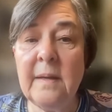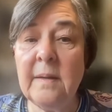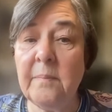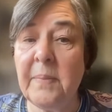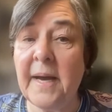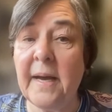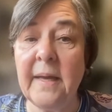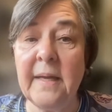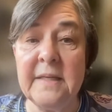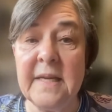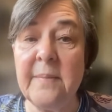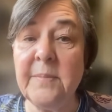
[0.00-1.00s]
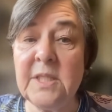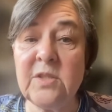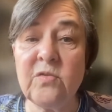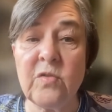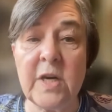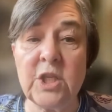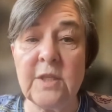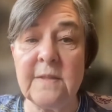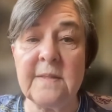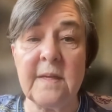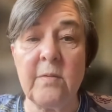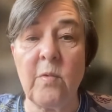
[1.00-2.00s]
by
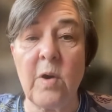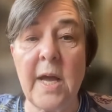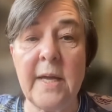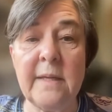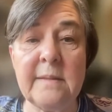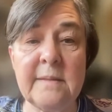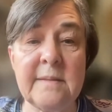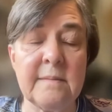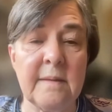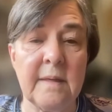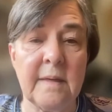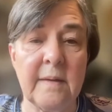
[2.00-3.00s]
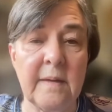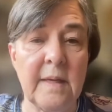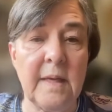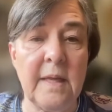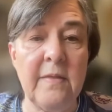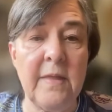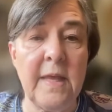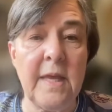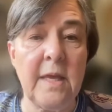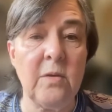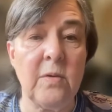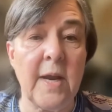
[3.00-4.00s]
demonstrations and riots, in the
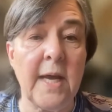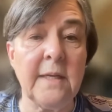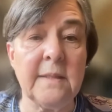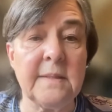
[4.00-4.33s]
United